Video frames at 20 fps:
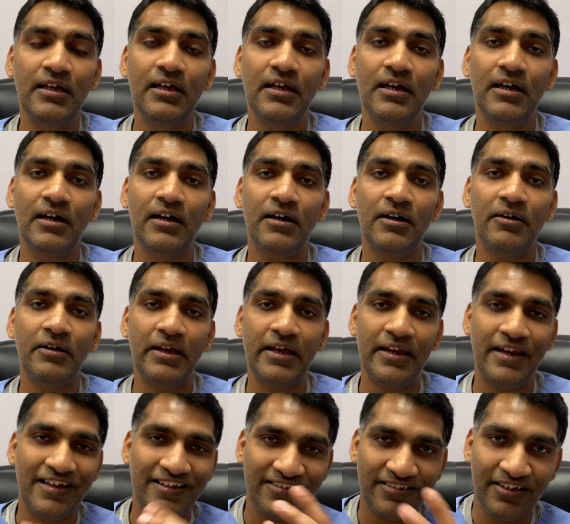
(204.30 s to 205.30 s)

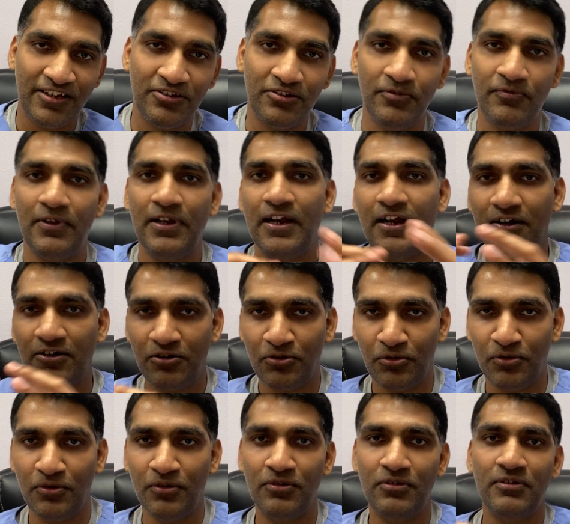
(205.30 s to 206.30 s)
and exchange of
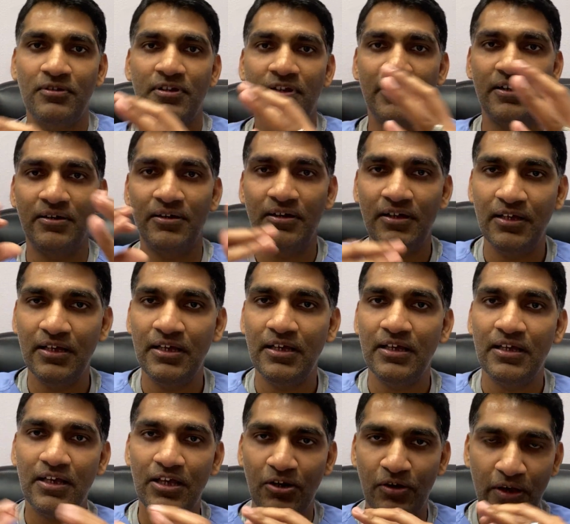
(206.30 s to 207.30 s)
electrons and
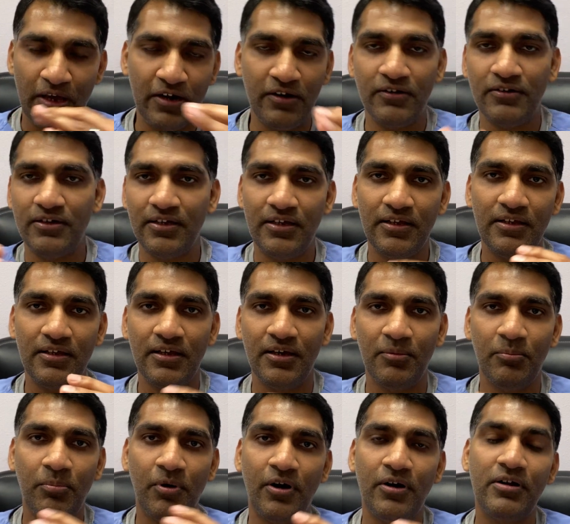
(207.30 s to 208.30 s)
energy
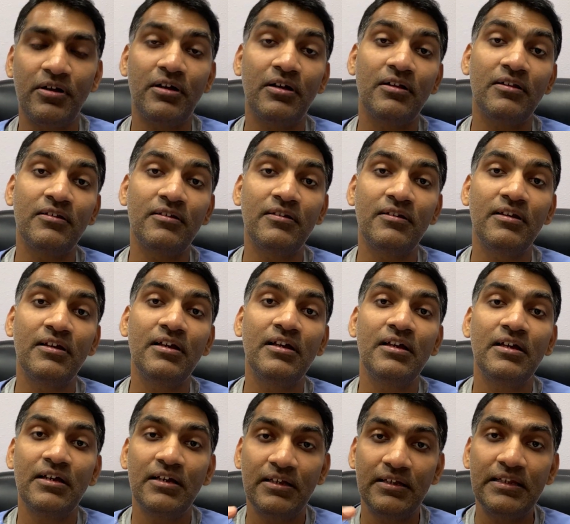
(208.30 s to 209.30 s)
particles,
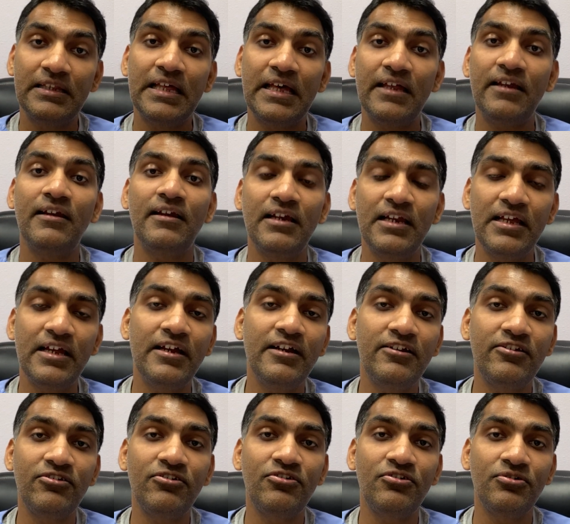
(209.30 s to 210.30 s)
then
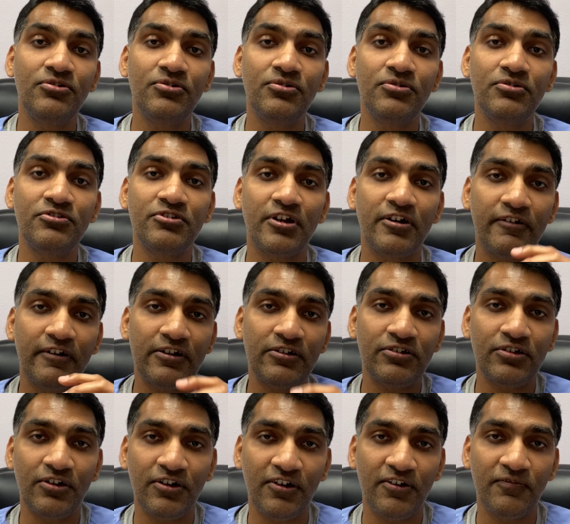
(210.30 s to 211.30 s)
leads to
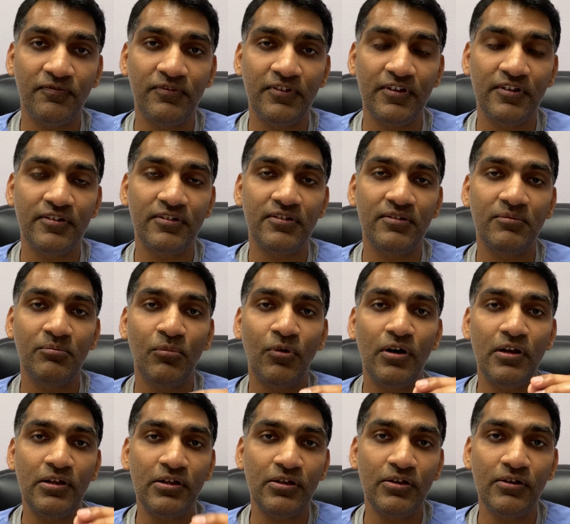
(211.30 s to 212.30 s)
generation of these
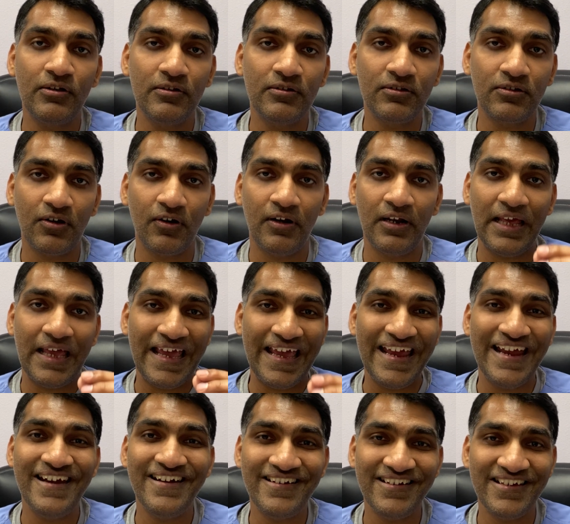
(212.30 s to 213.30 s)
molecules called
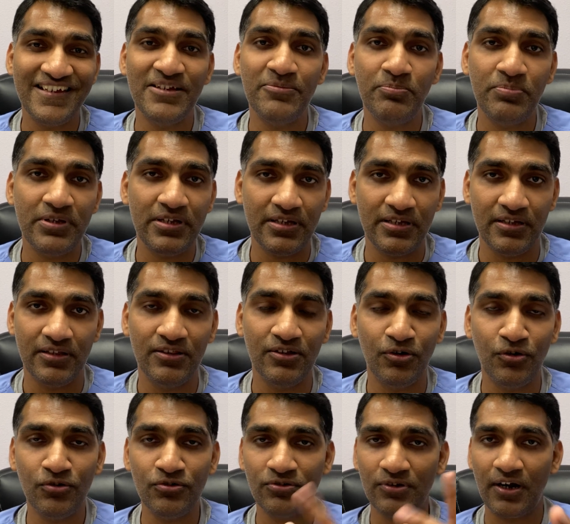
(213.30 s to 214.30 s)
ATP.
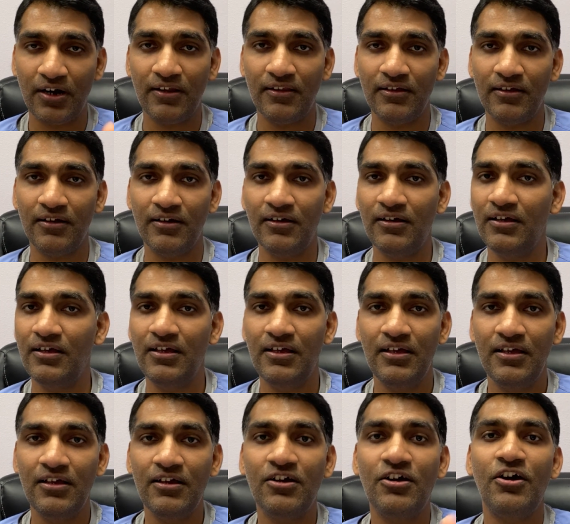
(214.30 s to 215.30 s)
Those are the
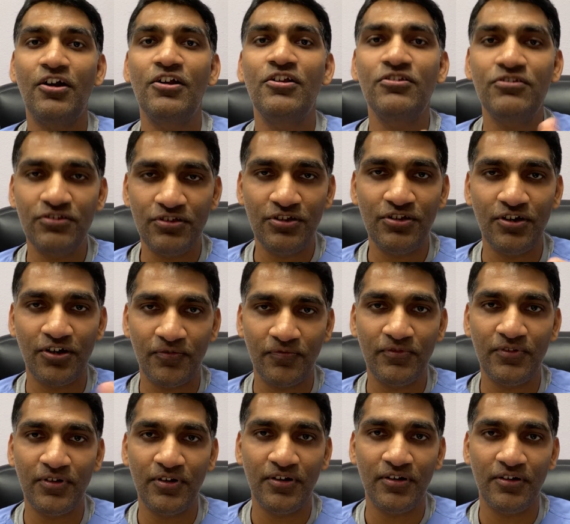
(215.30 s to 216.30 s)
currency of
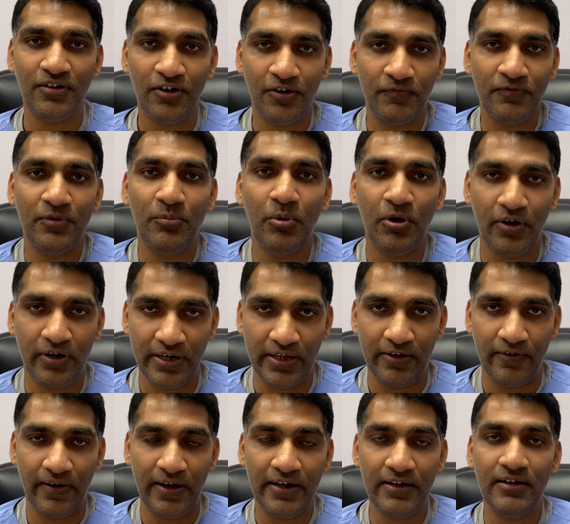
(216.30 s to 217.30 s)
the body,
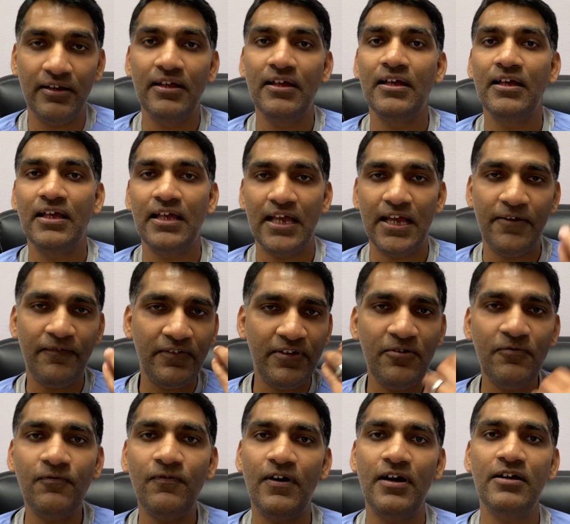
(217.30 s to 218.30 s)
right? Every
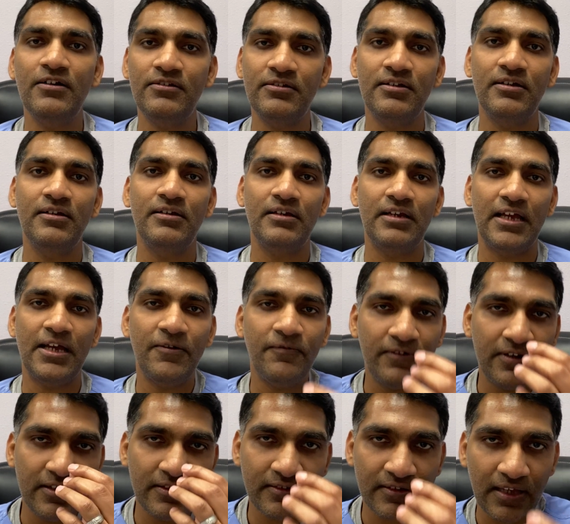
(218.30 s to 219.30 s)
function,
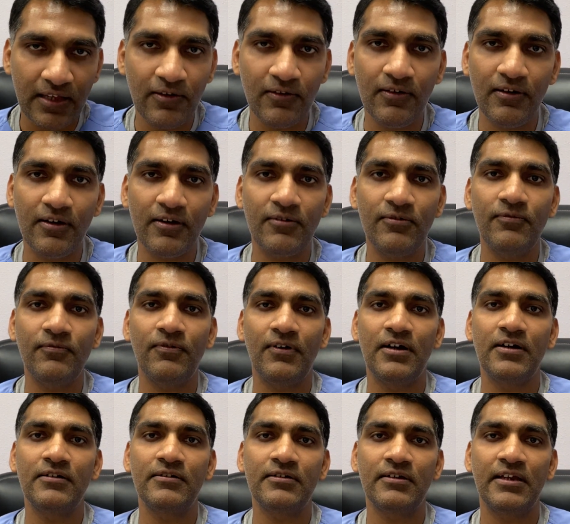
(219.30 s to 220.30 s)
every cellular
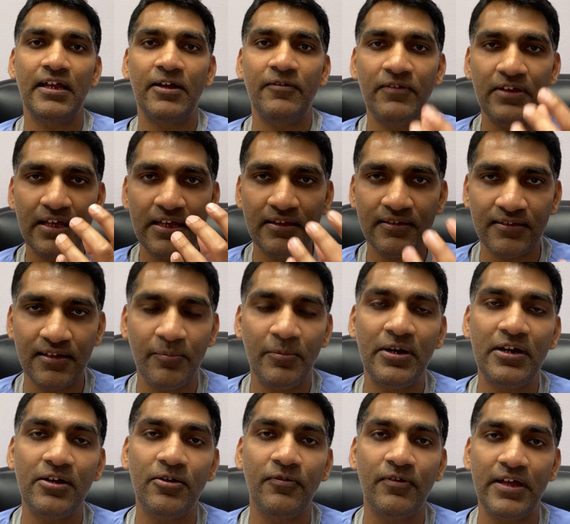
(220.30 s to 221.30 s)
function, every
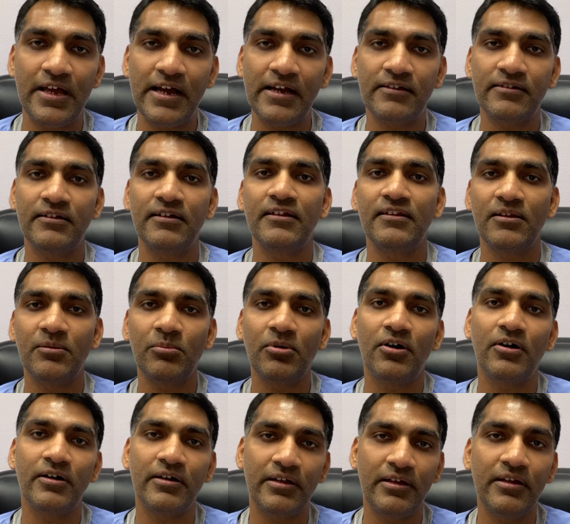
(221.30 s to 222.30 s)
enzymatic reaction in the
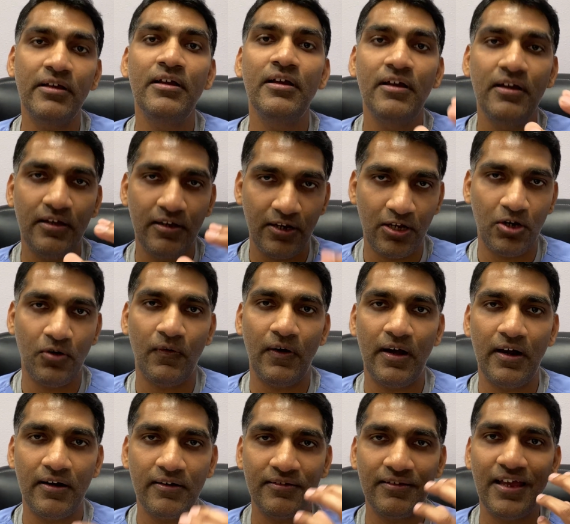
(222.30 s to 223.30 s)
body
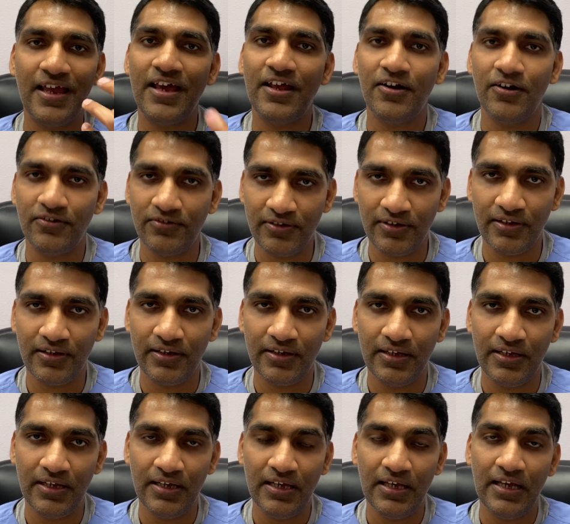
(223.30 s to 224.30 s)
requires energy.
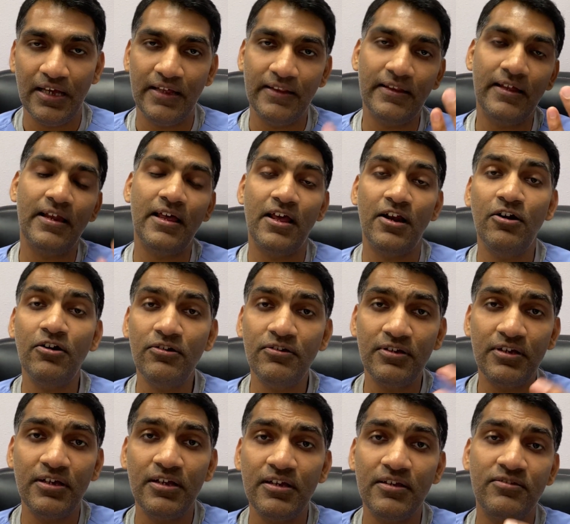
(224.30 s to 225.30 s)
And that
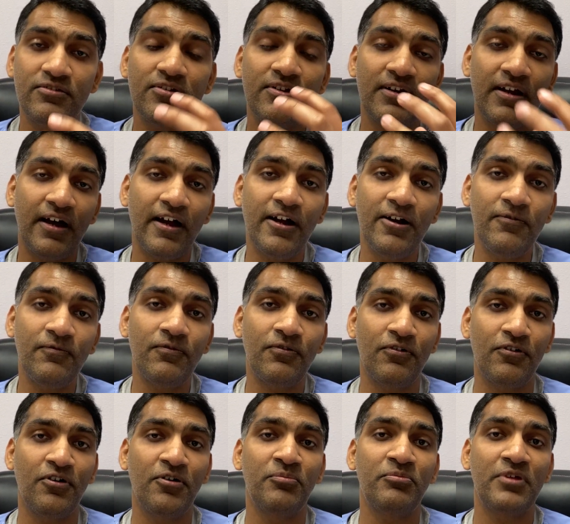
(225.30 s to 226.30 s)
energy is derived
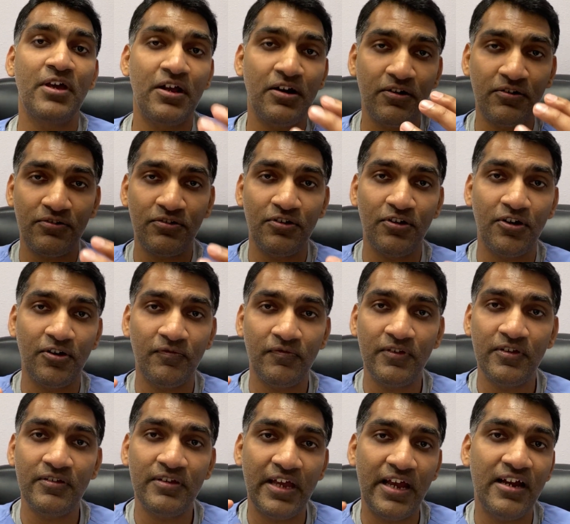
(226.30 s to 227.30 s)
from the energy of
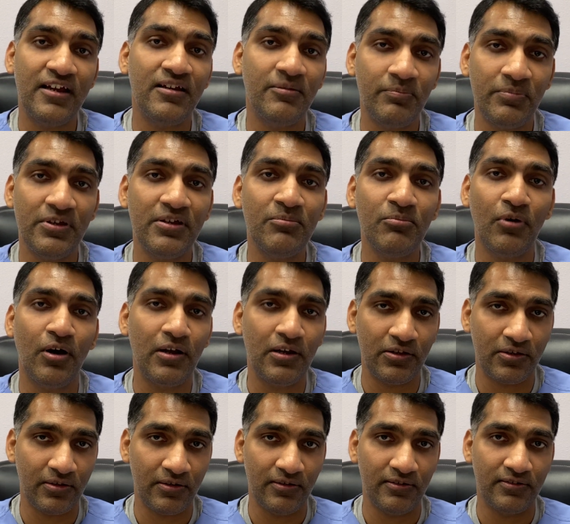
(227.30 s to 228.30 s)
these ATP
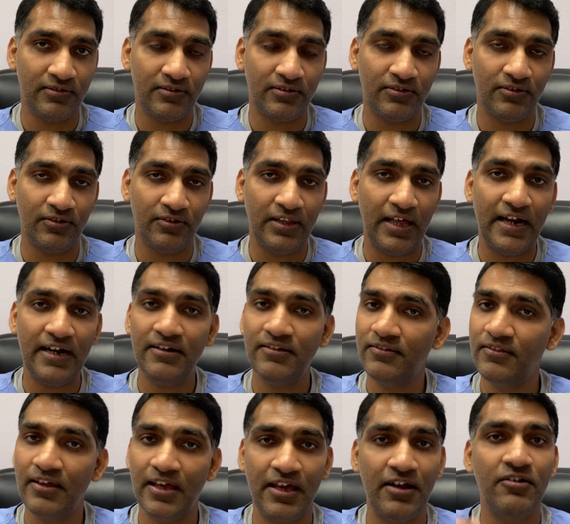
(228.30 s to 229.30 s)
molecules. So that's
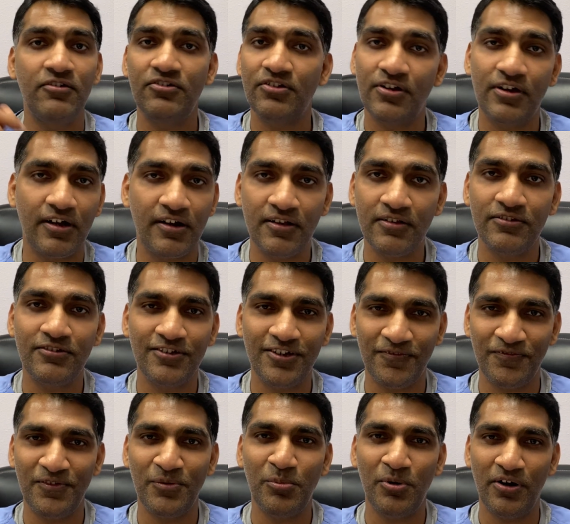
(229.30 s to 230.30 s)
the energy currency
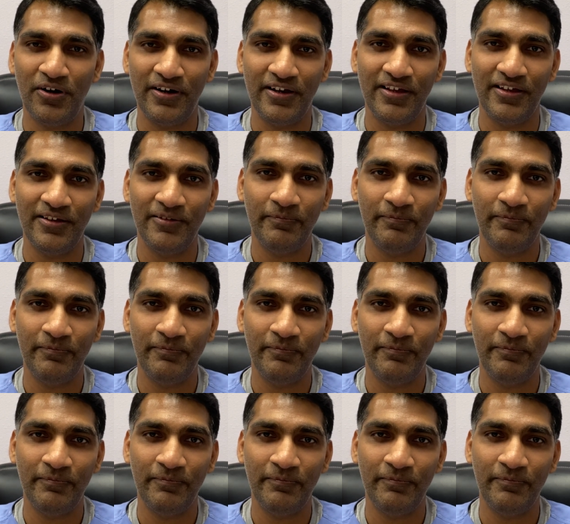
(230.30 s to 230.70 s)
of the body.